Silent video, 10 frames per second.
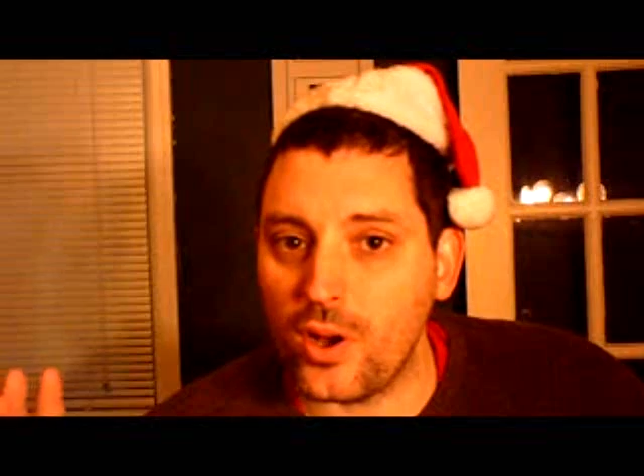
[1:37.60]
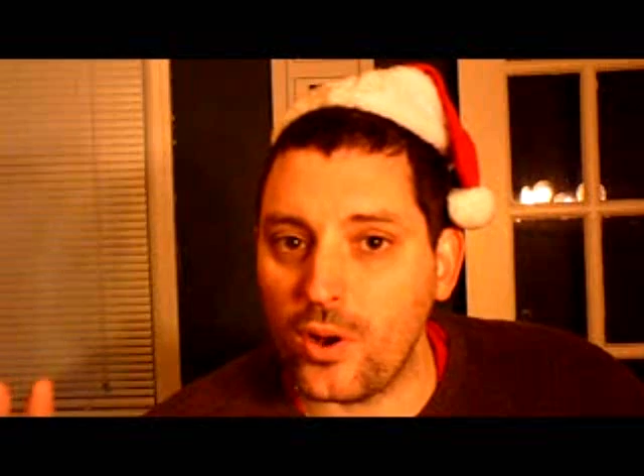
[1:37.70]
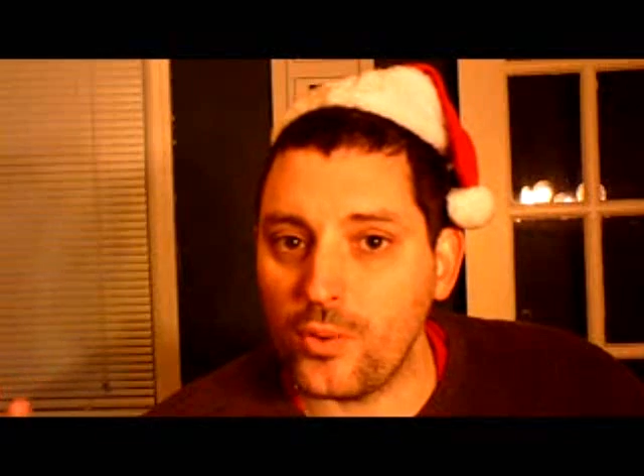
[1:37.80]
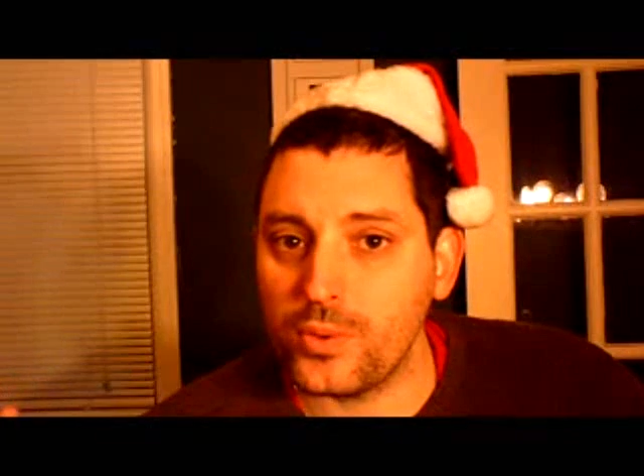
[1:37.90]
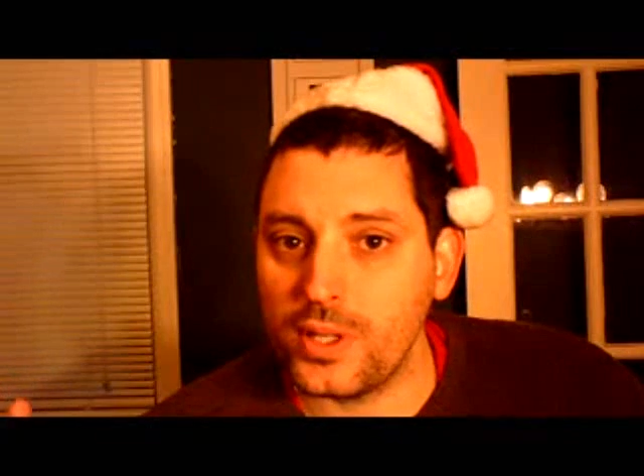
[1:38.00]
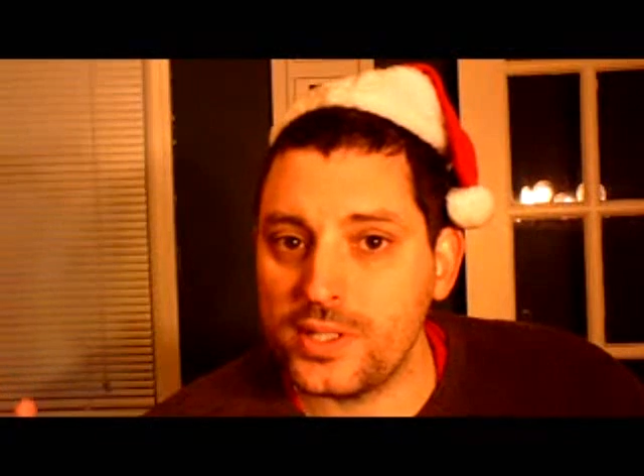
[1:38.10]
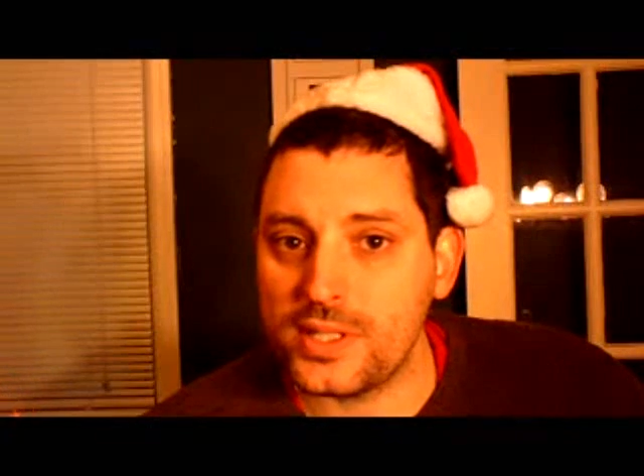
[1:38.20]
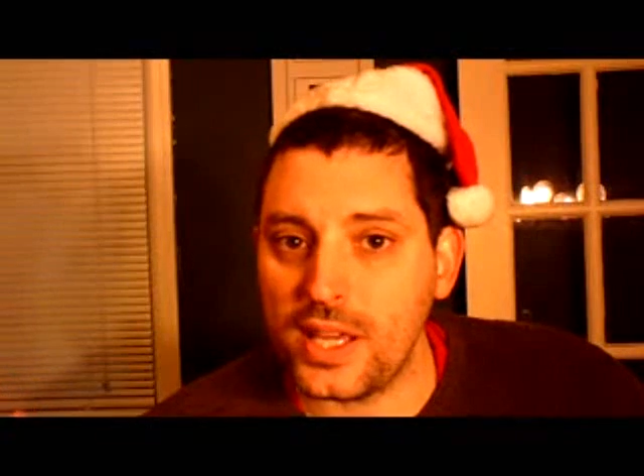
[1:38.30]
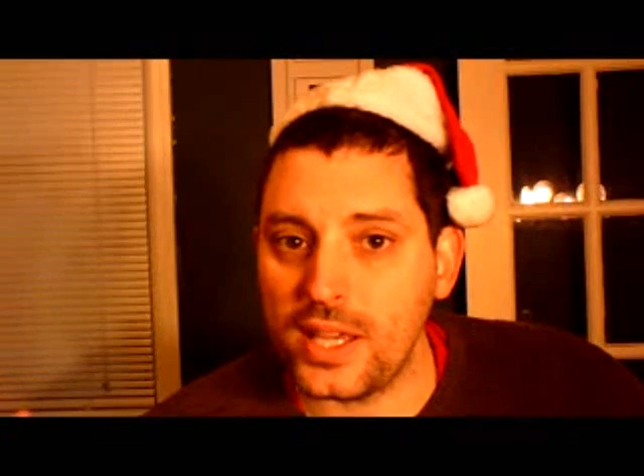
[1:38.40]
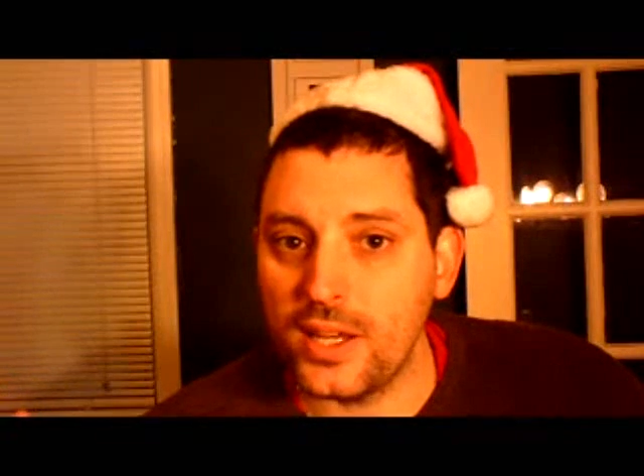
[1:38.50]
the only
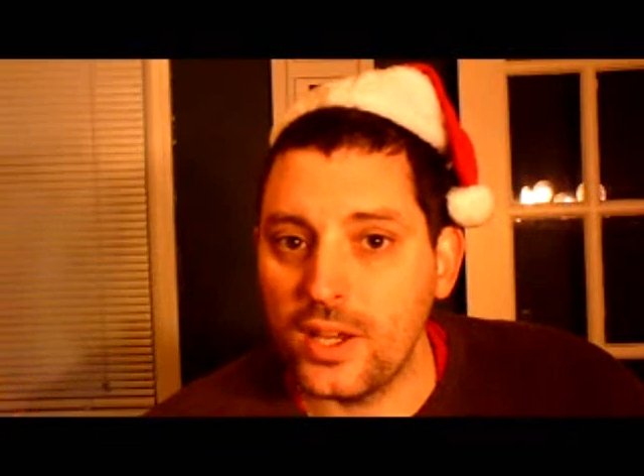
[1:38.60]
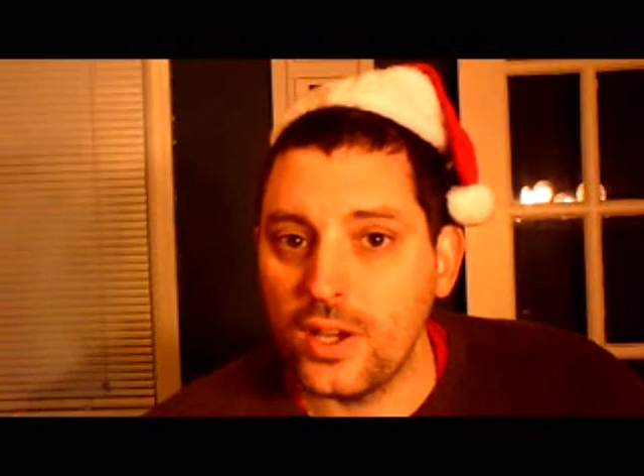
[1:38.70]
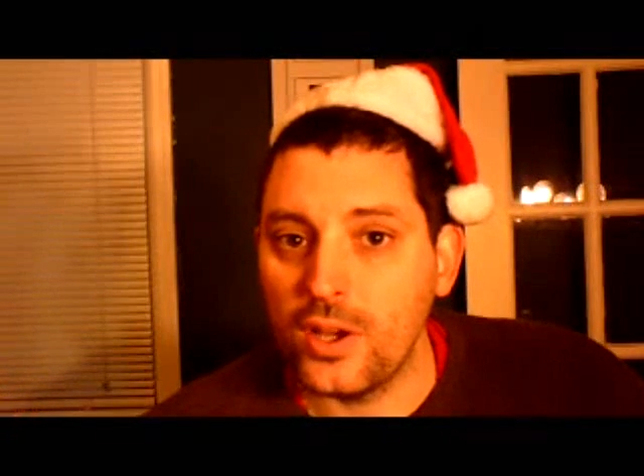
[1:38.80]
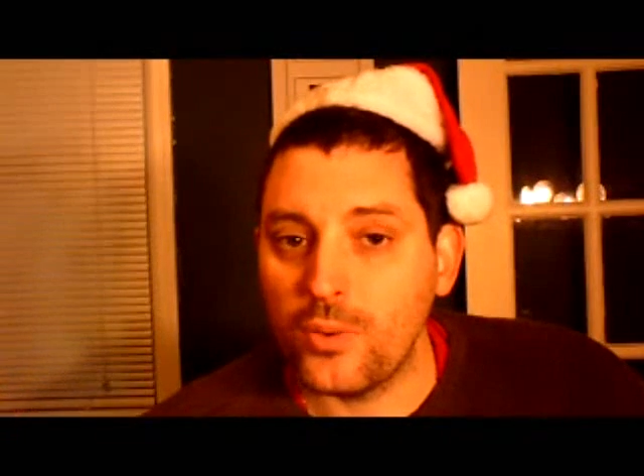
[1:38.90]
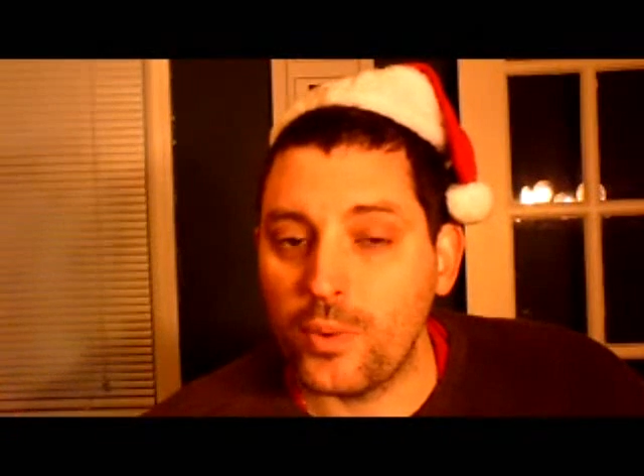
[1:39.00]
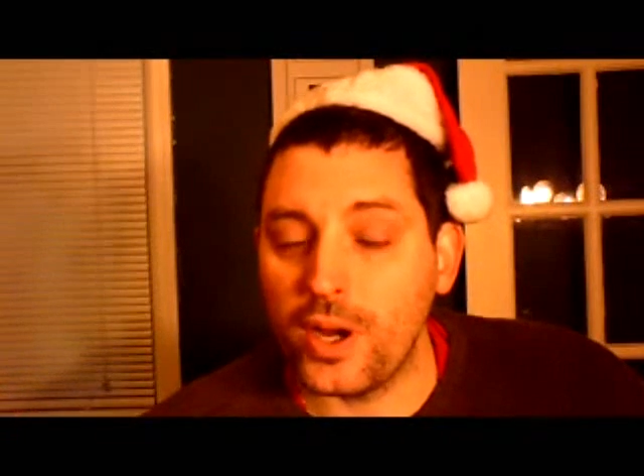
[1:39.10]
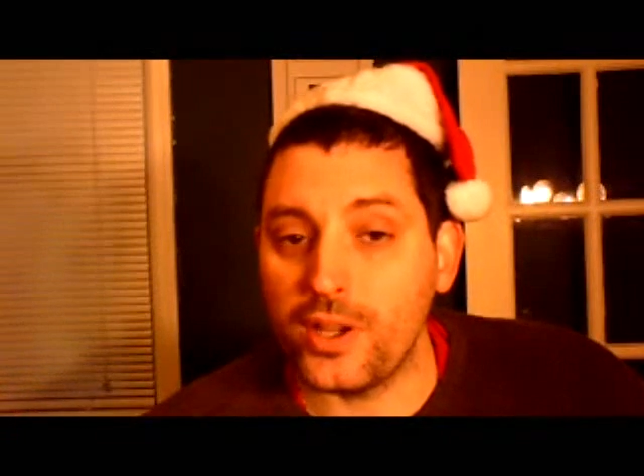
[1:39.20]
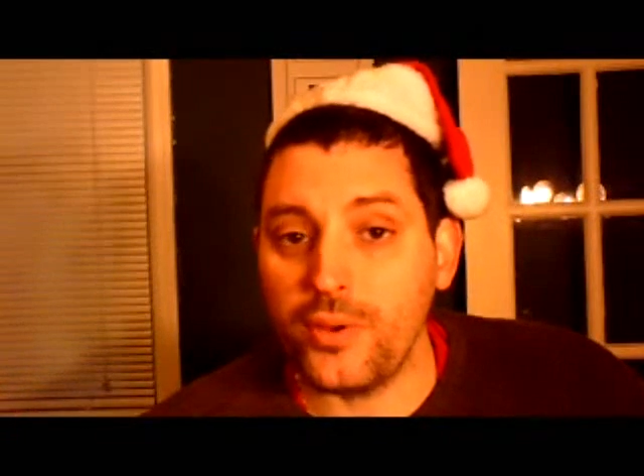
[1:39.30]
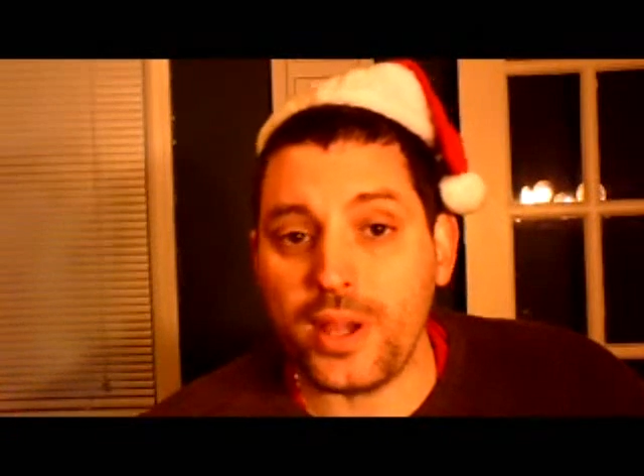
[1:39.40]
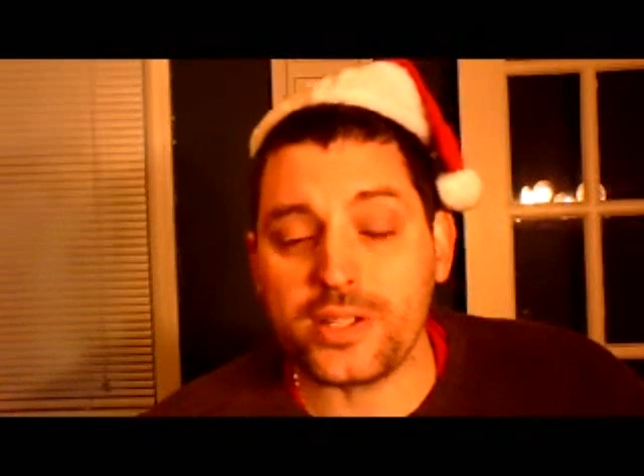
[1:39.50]
state
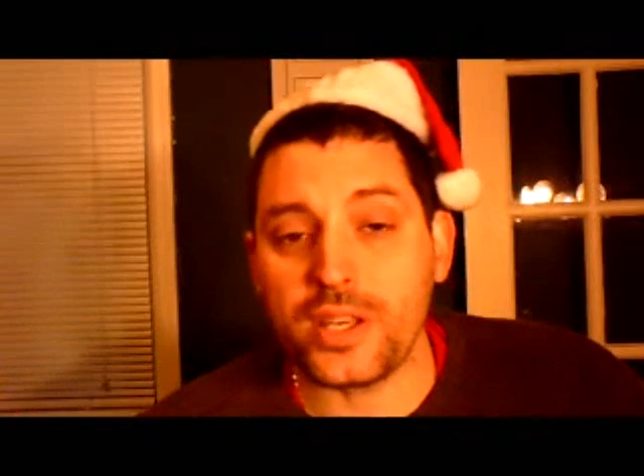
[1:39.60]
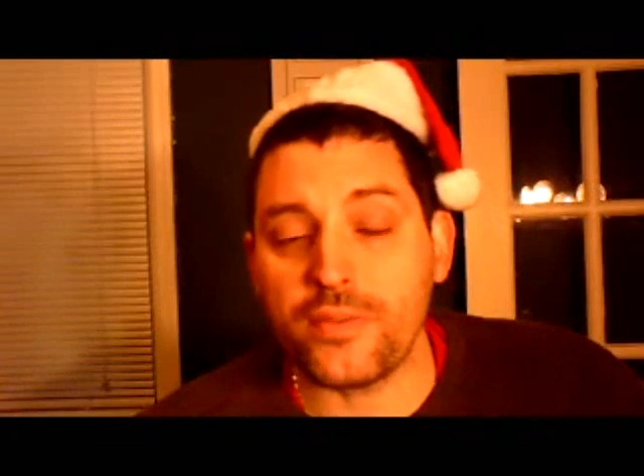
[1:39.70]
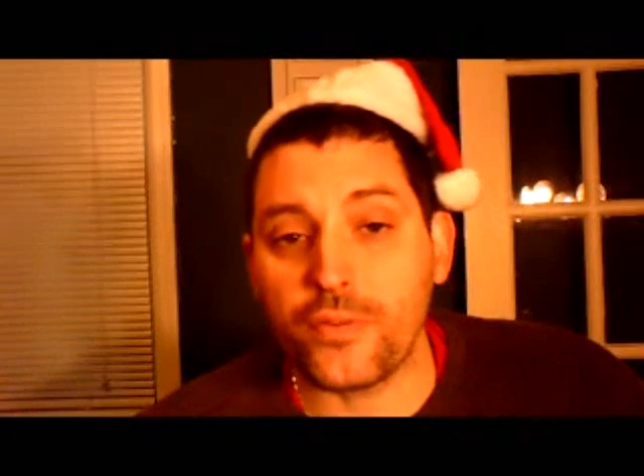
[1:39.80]
where you actually